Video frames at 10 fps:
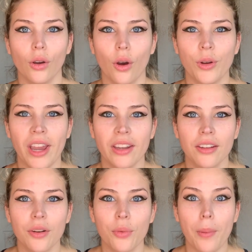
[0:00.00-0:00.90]
Okay,
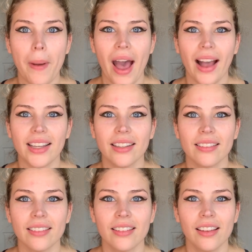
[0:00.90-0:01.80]
we're back.
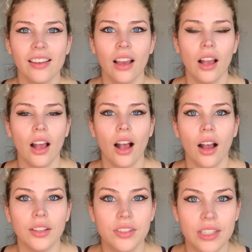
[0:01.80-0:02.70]

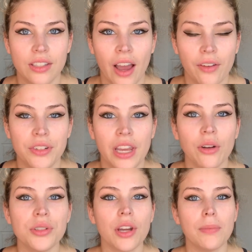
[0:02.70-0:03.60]
I have
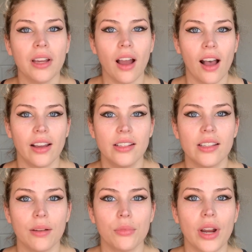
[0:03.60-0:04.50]
now done my eyes.
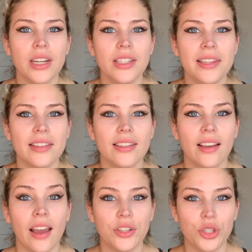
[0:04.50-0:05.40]
I'm ready to
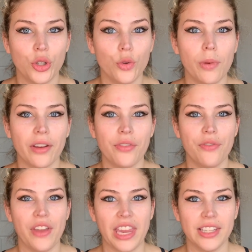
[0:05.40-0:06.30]
get to my
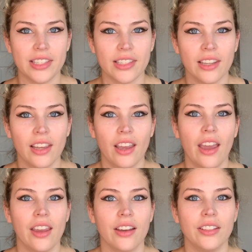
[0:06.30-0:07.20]
face
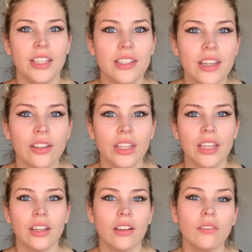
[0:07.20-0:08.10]
and
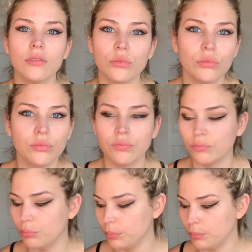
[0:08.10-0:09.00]
concealing,
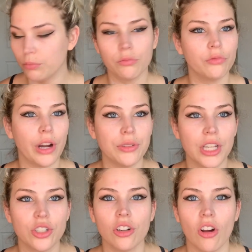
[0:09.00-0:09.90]

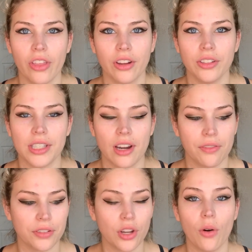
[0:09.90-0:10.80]
foundation, all that good
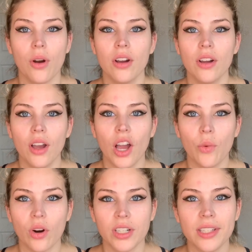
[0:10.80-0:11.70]
stuff. So I
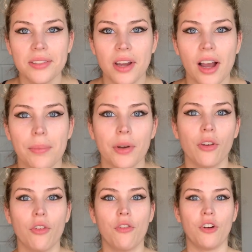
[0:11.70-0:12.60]
wanted to stop
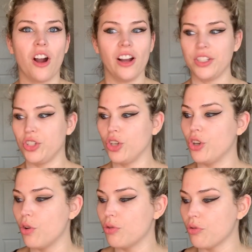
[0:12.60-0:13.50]
for us to
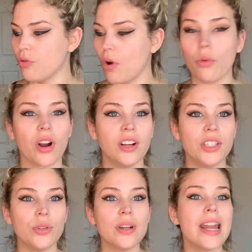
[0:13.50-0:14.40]
go through what we're gonna
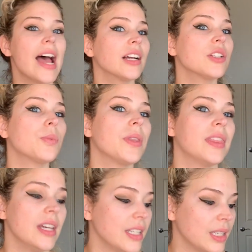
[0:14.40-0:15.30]
do next with
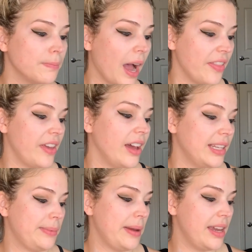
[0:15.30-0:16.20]
this spot that
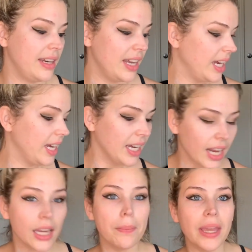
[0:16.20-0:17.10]
has been
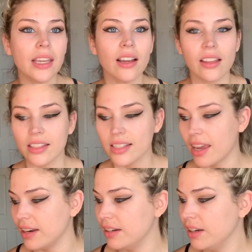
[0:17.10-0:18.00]
kind of baking on the
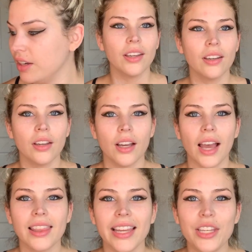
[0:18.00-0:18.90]
skin.
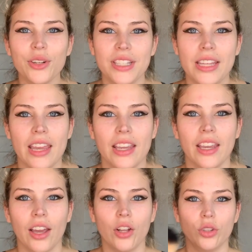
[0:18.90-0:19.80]
I'd like you to take
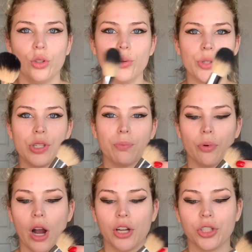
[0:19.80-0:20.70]
a loose
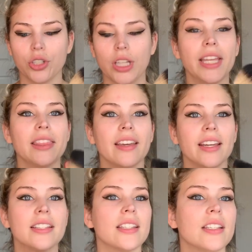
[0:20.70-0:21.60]
brush like
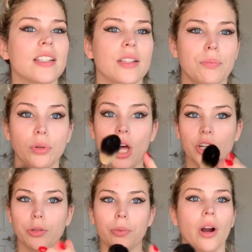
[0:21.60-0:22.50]
this. This is a
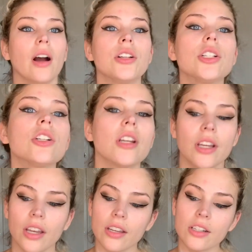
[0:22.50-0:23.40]
blush brush,
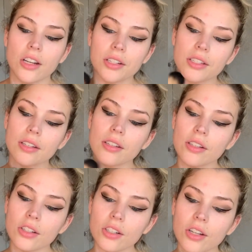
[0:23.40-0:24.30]
and just
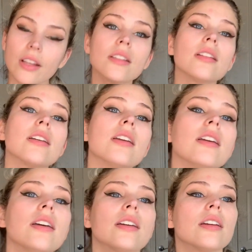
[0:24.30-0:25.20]

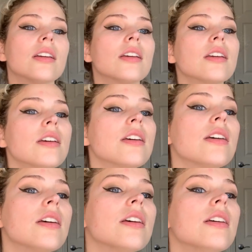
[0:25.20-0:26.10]
gently
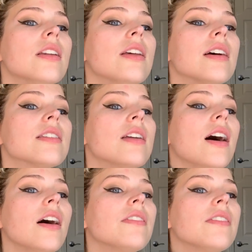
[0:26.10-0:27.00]
dust
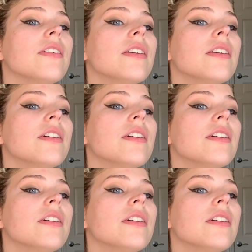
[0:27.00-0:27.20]
off